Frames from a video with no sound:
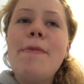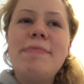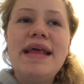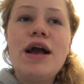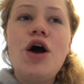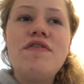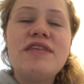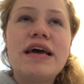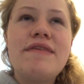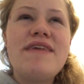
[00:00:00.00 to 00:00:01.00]
mini golf it's
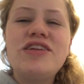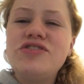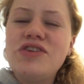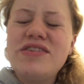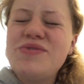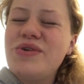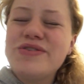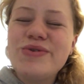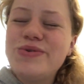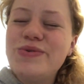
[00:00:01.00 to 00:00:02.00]
like an event I don't know what
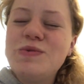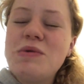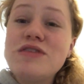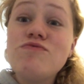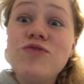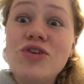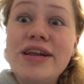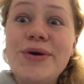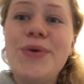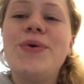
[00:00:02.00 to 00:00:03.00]
it's called but it's
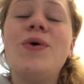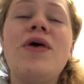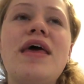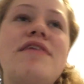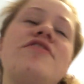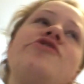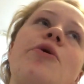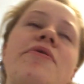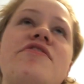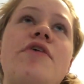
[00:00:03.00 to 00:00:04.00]
really cool it's at the
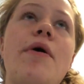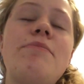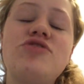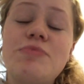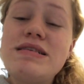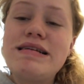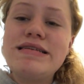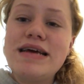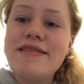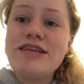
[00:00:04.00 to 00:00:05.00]
top of the um, shopping
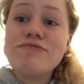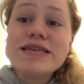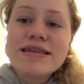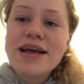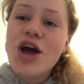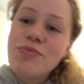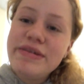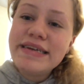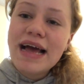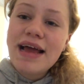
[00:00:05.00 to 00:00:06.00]
centre and that's recently
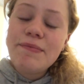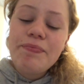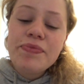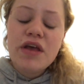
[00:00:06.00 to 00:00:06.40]
opened again